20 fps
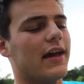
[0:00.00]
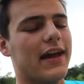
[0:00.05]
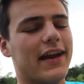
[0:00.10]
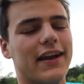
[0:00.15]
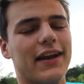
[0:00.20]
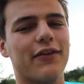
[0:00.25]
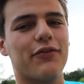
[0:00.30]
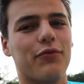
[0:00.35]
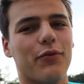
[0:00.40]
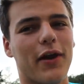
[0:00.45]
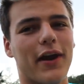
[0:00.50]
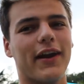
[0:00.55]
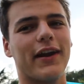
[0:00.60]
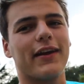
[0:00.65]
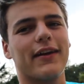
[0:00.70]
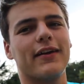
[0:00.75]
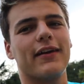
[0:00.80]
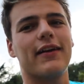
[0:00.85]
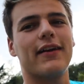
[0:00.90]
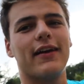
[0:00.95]
It is
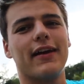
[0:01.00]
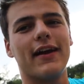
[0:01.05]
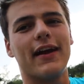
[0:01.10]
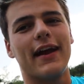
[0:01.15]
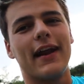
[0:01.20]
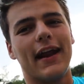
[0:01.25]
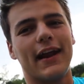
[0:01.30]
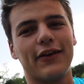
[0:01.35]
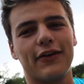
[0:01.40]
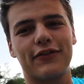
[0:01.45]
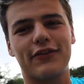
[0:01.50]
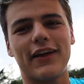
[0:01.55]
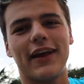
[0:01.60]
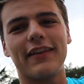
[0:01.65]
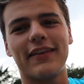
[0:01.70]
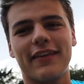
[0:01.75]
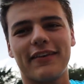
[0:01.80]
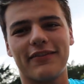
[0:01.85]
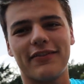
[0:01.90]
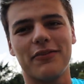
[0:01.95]
raining, and I just
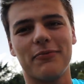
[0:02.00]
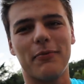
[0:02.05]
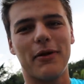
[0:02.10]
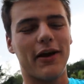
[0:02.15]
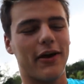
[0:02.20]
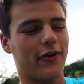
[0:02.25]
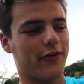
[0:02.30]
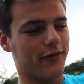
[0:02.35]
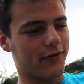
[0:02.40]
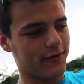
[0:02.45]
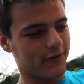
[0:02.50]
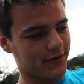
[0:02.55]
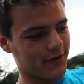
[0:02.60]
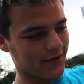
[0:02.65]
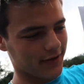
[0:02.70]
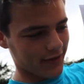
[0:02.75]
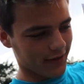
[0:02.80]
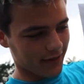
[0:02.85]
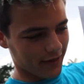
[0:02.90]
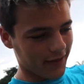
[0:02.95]
got this in the mail.
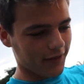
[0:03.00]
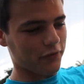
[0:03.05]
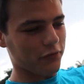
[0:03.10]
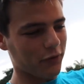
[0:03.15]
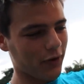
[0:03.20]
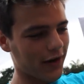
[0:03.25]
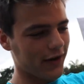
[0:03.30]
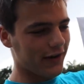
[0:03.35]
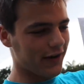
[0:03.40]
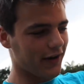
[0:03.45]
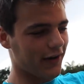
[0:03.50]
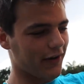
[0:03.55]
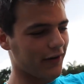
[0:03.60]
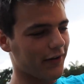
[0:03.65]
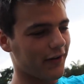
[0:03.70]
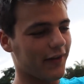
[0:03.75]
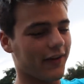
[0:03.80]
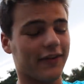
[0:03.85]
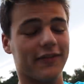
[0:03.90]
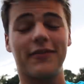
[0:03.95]
This right
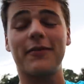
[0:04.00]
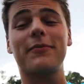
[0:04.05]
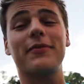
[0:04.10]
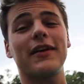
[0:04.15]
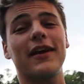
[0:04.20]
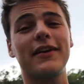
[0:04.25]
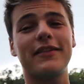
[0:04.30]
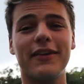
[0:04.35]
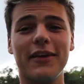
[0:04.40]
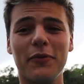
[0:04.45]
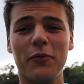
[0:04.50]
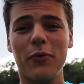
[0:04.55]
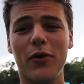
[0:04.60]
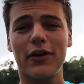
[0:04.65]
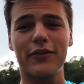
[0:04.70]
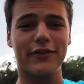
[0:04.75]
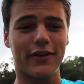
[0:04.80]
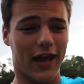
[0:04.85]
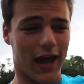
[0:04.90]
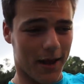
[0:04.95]
here is something I didn't
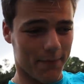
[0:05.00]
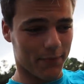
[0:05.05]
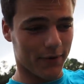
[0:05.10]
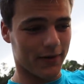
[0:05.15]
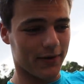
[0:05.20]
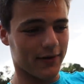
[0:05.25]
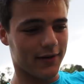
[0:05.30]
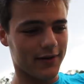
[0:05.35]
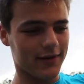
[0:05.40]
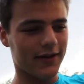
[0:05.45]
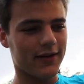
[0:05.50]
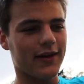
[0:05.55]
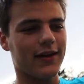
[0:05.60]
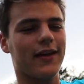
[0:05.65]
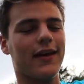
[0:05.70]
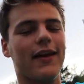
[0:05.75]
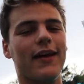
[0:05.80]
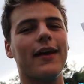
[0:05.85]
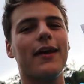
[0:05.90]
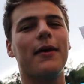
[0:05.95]
want to happen,
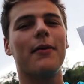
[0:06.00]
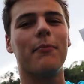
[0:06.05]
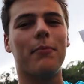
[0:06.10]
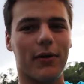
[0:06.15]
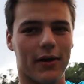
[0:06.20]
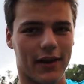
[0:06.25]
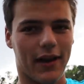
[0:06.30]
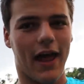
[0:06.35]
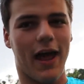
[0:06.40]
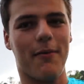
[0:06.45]
but it